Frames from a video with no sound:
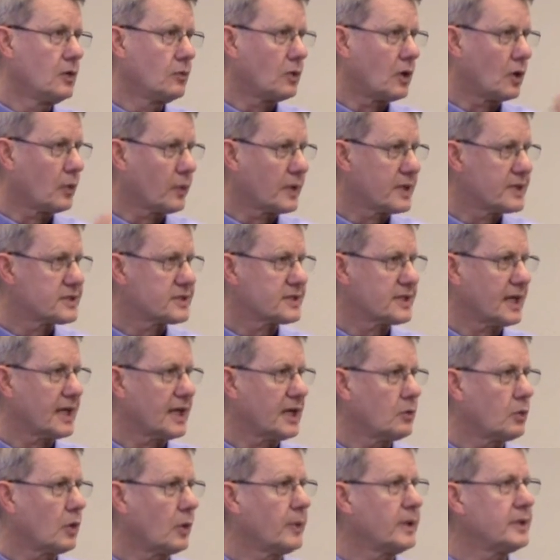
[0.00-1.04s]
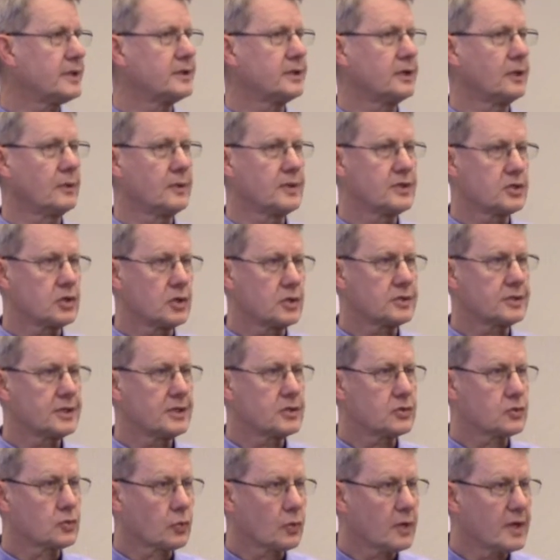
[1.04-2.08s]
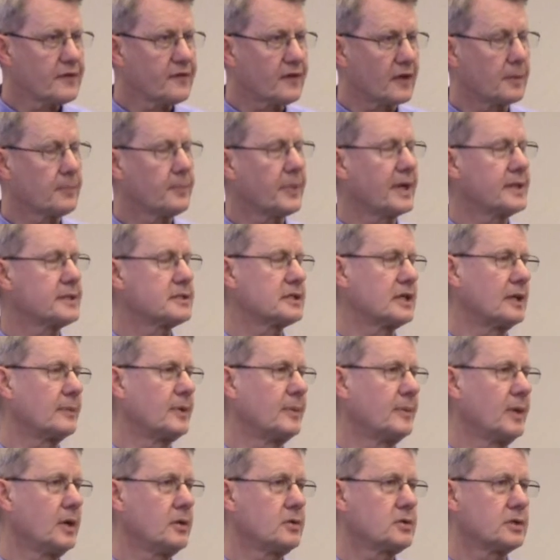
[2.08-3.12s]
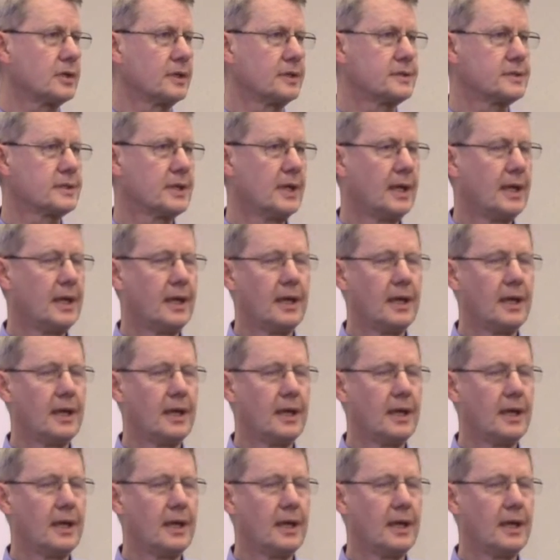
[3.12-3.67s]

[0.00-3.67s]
What we say and what we do is usually driven by some emotions.